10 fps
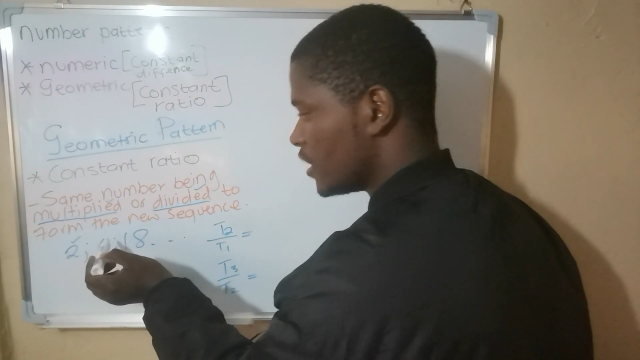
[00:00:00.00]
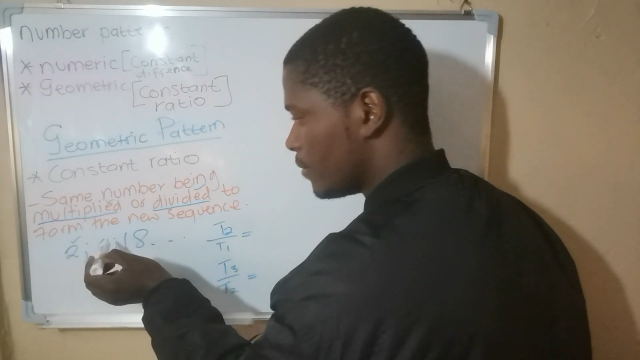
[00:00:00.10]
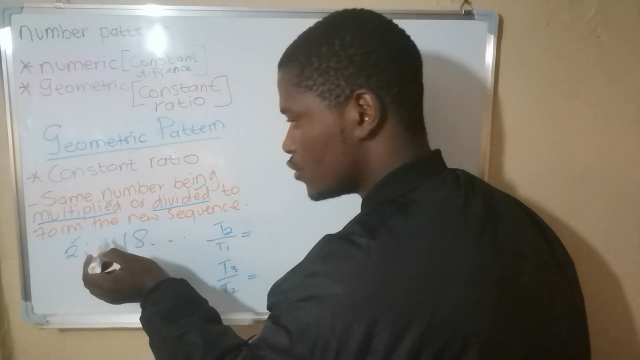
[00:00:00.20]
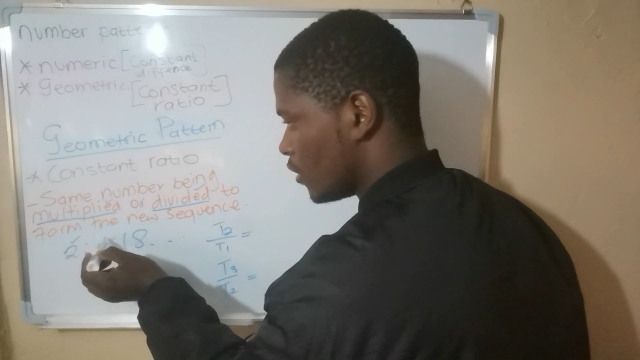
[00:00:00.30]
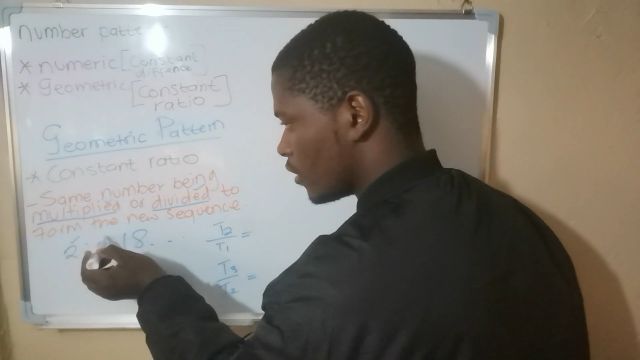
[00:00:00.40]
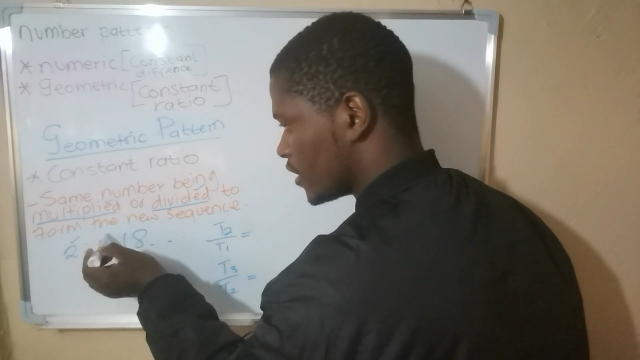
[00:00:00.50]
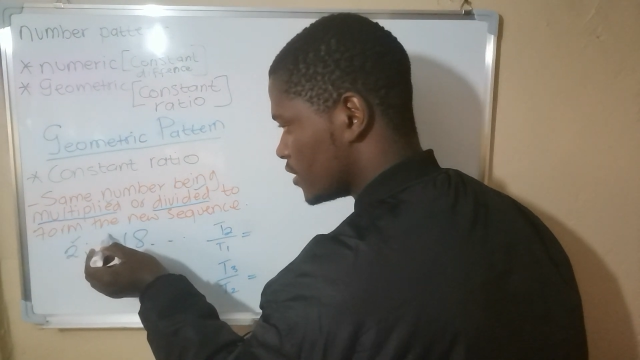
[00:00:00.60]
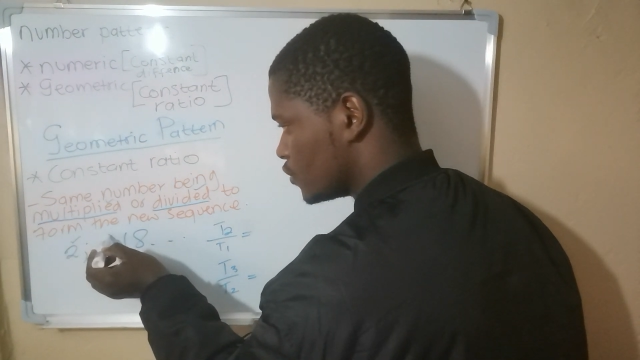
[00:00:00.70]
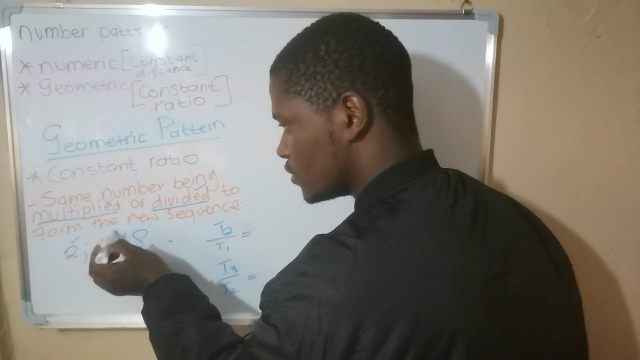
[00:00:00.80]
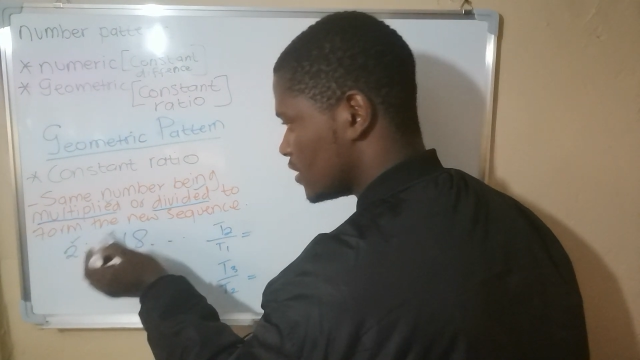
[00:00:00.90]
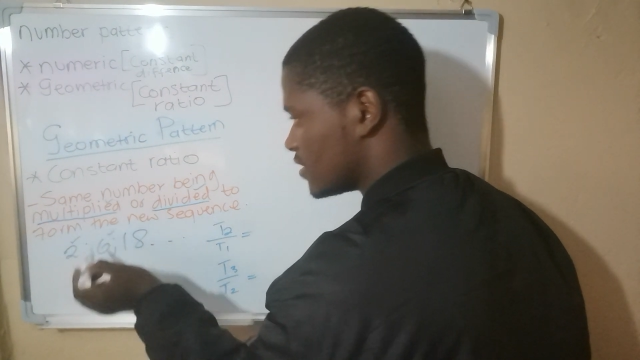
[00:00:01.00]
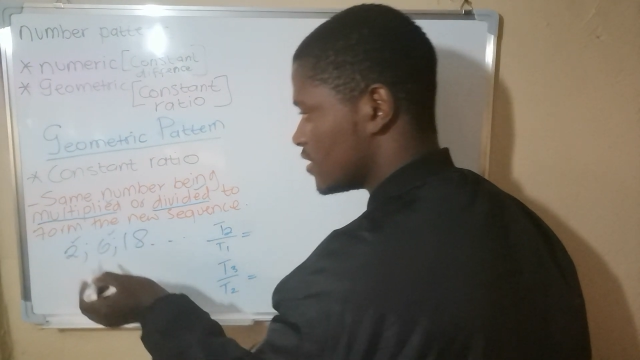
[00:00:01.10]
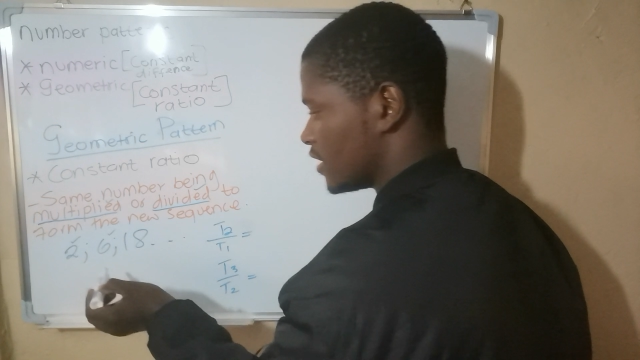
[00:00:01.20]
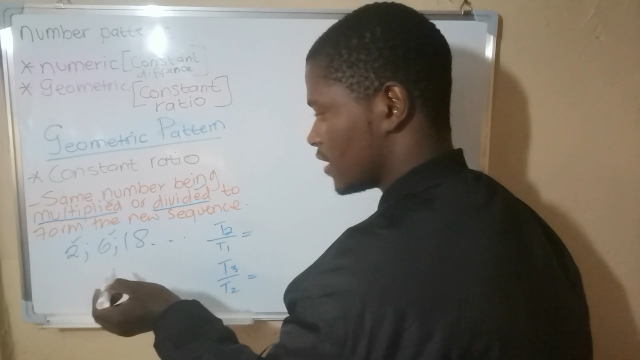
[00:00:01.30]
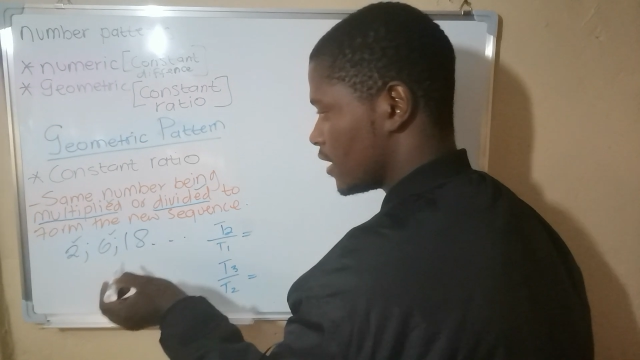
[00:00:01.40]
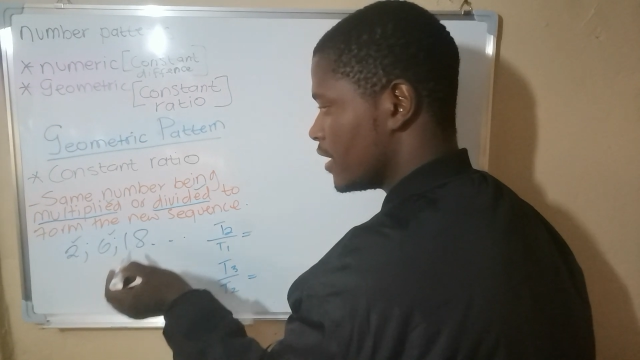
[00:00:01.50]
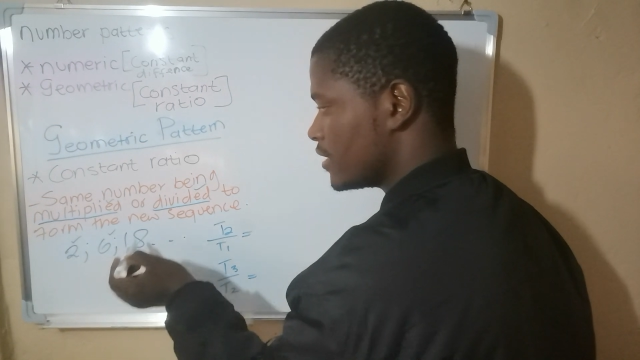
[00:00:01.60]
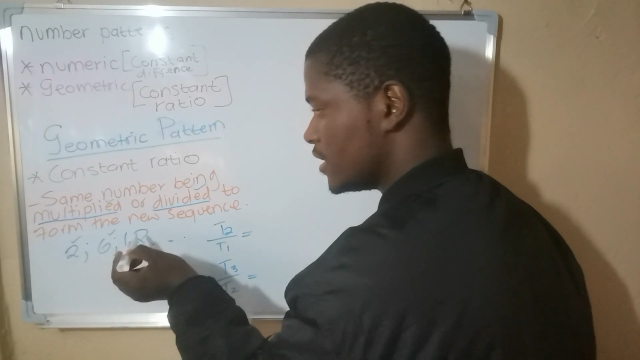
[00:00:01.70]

number 2 get 6 and